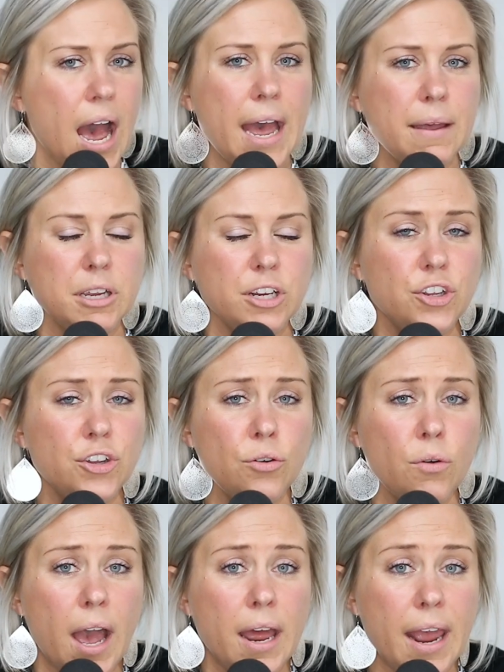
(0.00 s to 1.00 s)
board. I mean, form, you
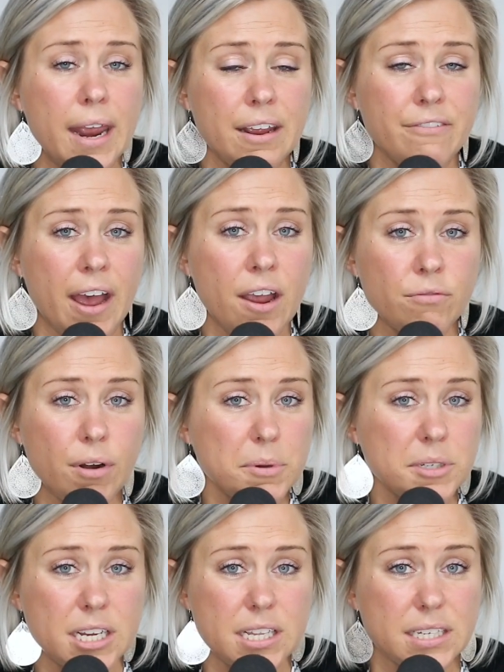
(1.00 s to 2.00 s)
no. and, and if I
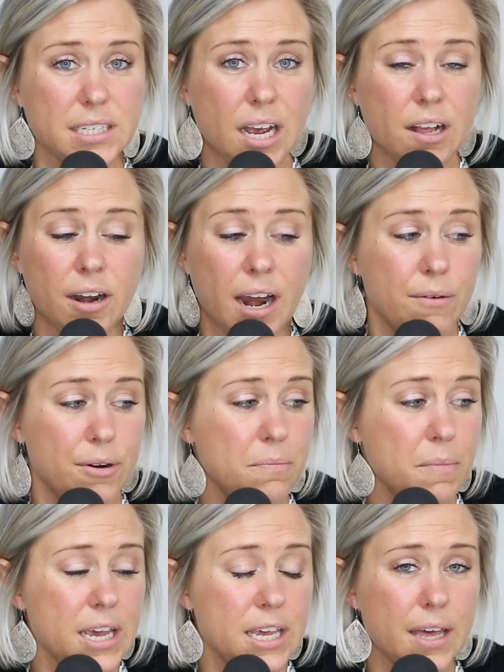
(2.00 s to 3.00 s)
represented the seller, I would
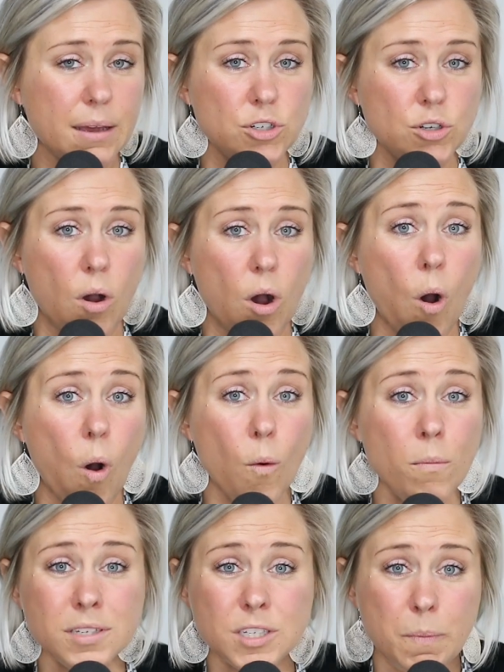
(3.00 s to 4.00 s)
make them do a
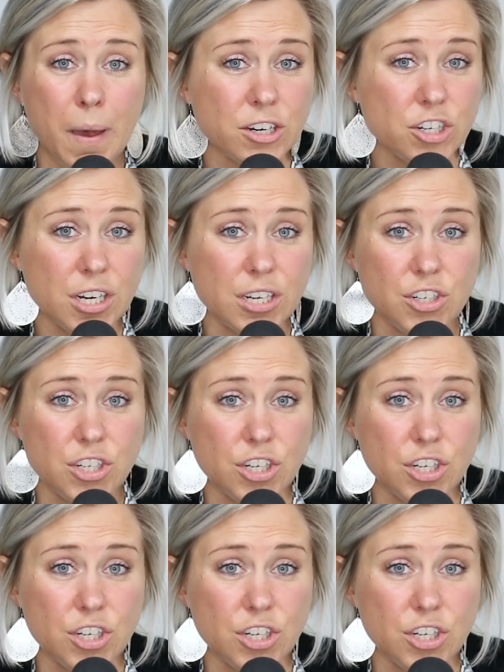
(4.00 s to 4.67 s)
home inspection